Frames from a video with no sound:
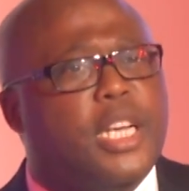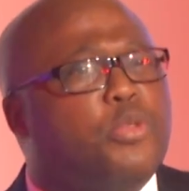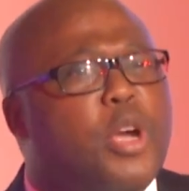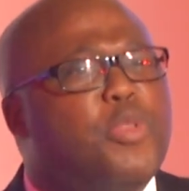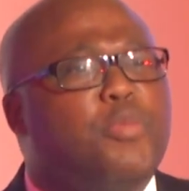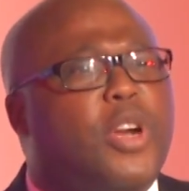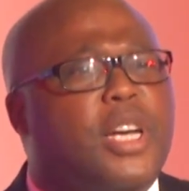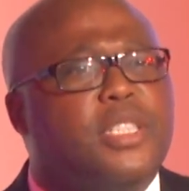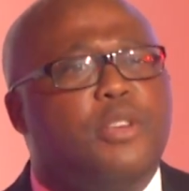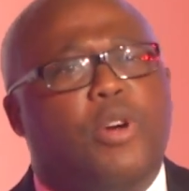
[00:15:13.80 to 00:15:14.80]
That's why people
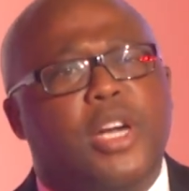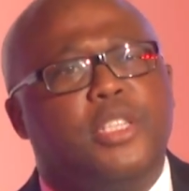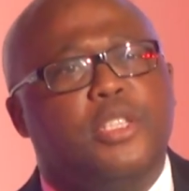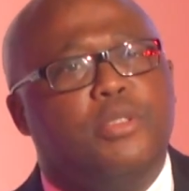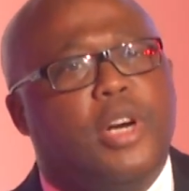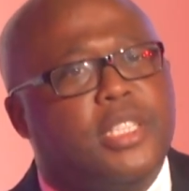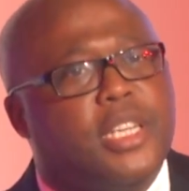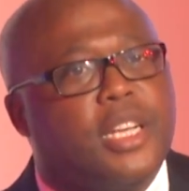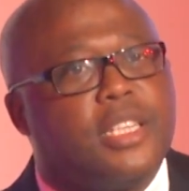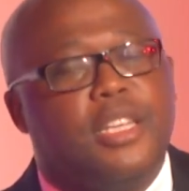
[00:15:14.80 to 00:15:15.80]
are asking, why did you
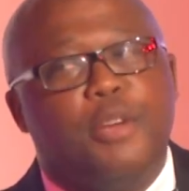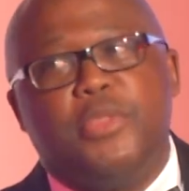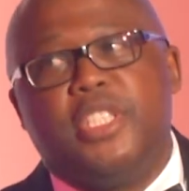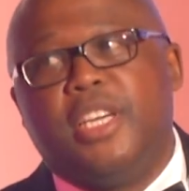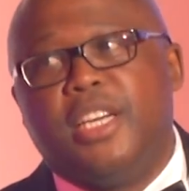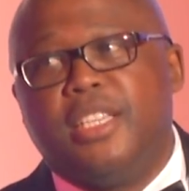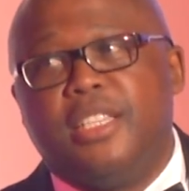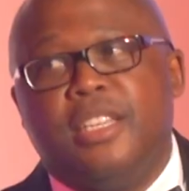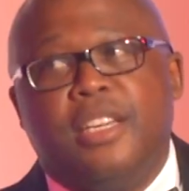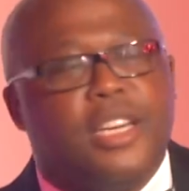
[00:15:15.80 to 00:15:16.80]
attack
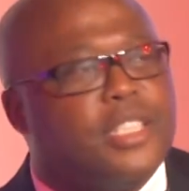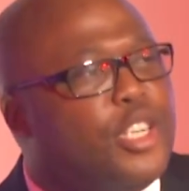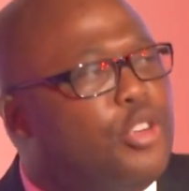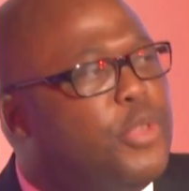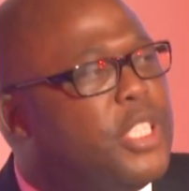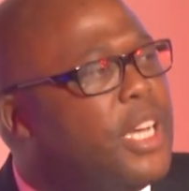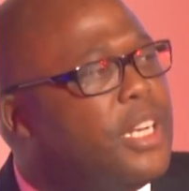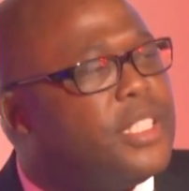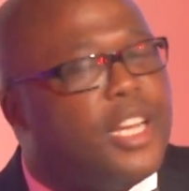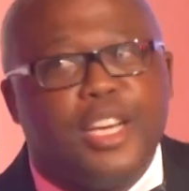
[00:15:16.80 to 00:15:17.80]
MTN,
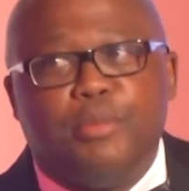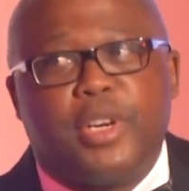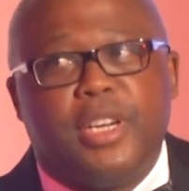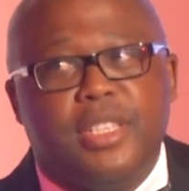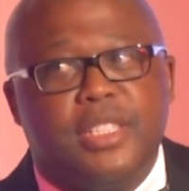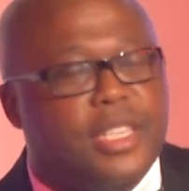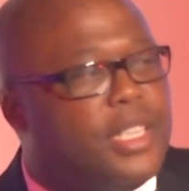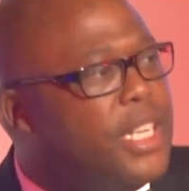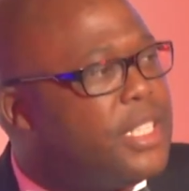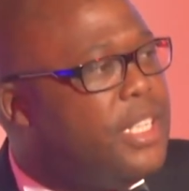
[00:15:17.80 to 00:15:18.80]
ArcelorMittal, Tiger Brands,
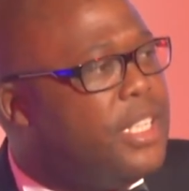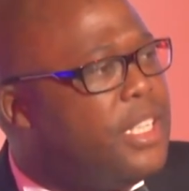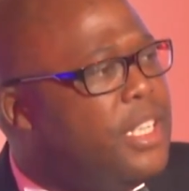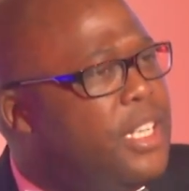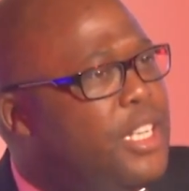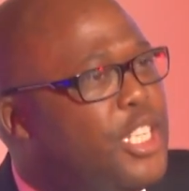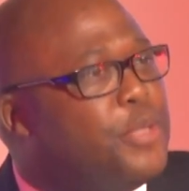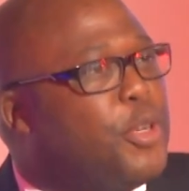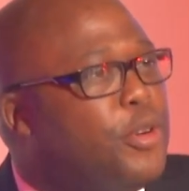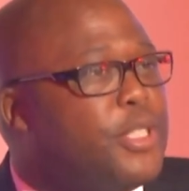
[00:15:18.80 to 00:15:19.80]
and Nestle?
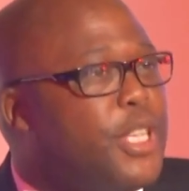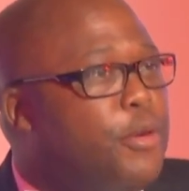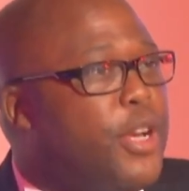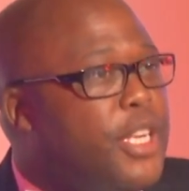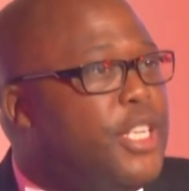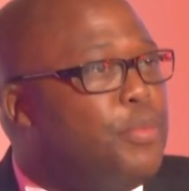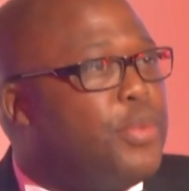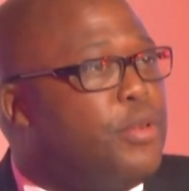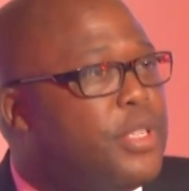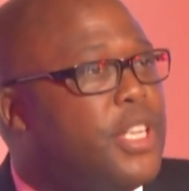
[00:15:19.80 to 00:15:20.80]
It's because they were in the
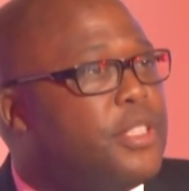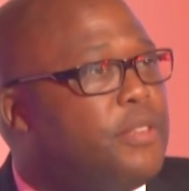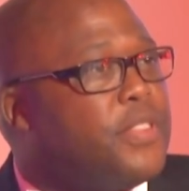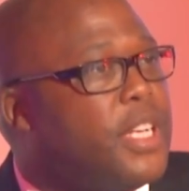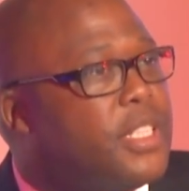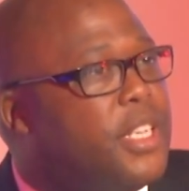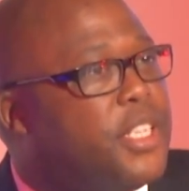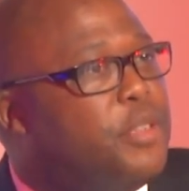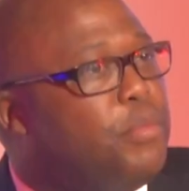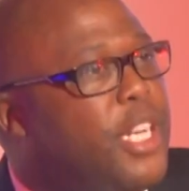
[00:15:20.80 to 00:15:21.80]
process of
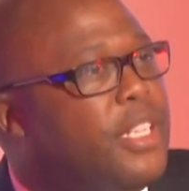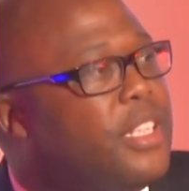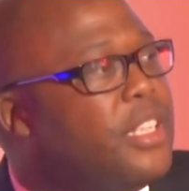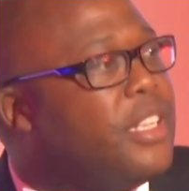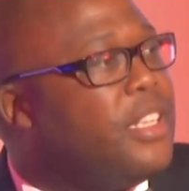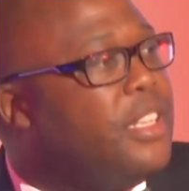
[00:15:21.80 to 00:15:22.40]
succession planning.